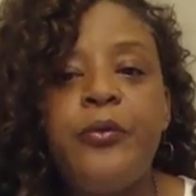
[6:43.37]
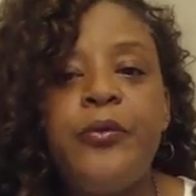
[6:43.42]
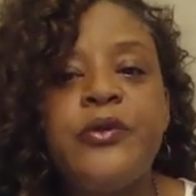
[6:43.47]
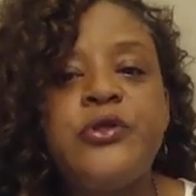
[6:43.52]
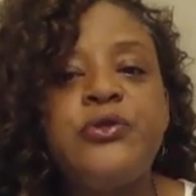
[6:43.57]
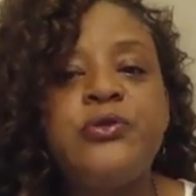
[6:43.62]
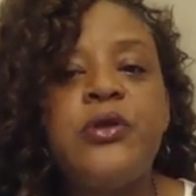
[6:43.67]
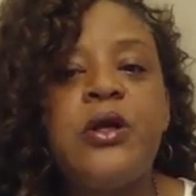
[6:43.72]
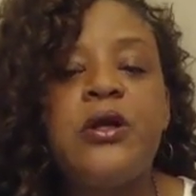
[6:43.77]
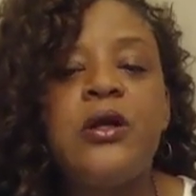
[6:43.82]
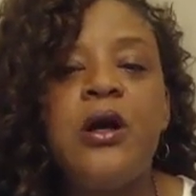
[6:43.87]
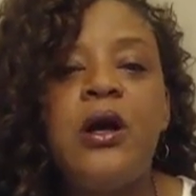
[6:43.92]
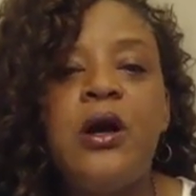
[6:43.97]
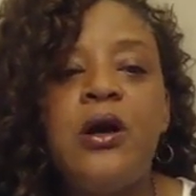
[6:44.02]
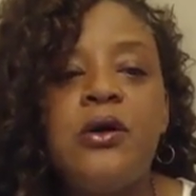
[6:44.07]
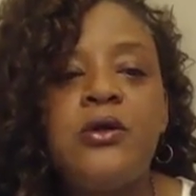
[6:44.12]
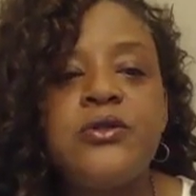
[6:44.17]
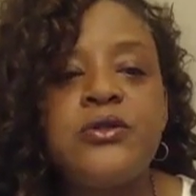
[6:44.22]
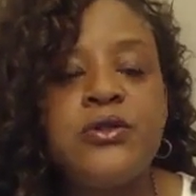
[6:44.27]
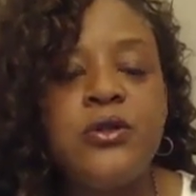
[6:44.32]
But you got to
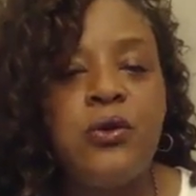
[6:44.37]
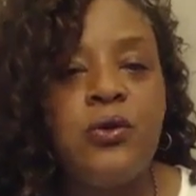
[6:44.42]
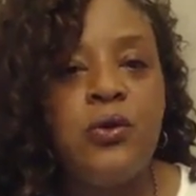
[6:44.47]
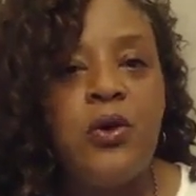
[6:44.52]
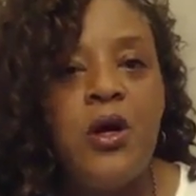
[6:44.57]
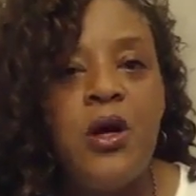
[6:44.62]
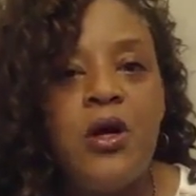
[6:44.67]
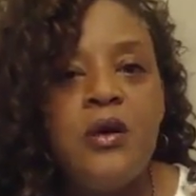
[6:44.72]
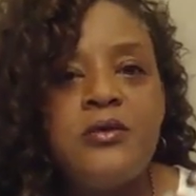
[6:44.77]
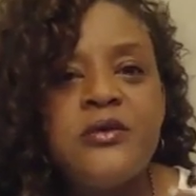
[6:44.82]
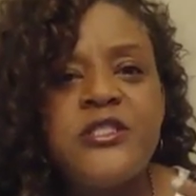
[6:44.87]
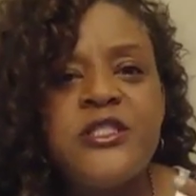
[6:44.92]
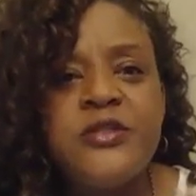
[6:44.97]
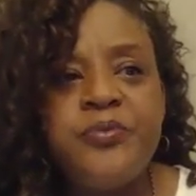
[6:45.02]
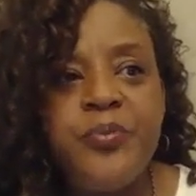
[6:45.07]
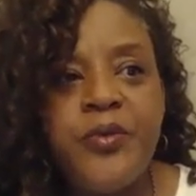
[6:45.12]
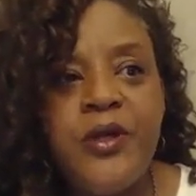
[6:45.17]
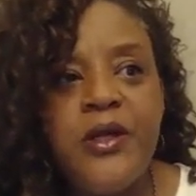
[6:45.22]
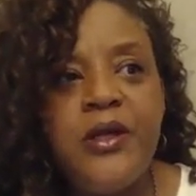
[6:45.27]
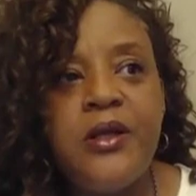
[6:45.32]
also
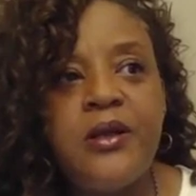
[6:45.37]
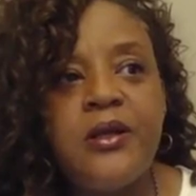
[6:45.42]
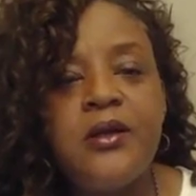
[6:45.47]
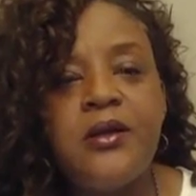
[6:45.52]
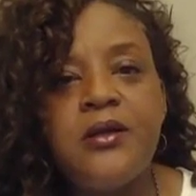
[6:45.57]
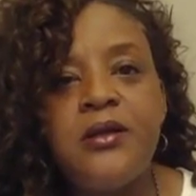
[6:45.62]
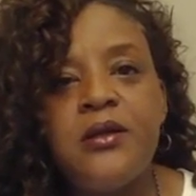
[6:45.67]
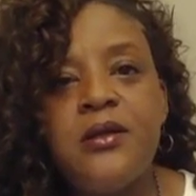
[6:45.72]
speak